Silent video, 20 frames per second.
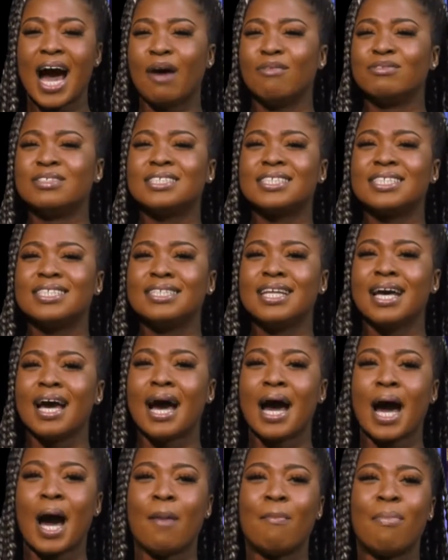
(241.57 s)
I've seen
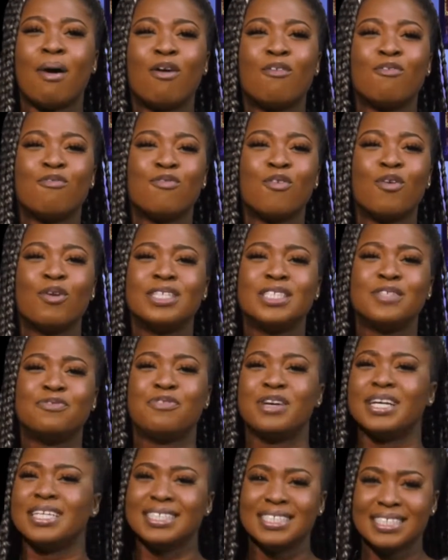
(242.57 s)
about four
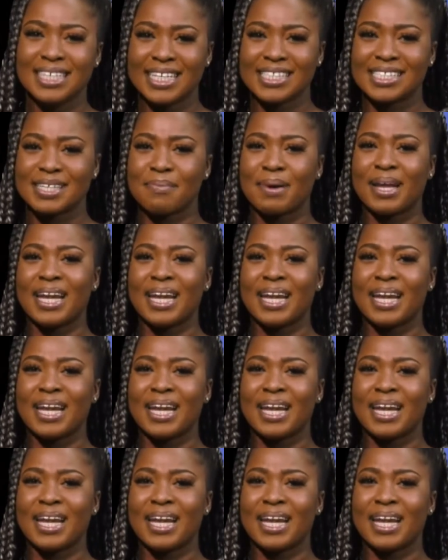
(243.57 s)
different dates.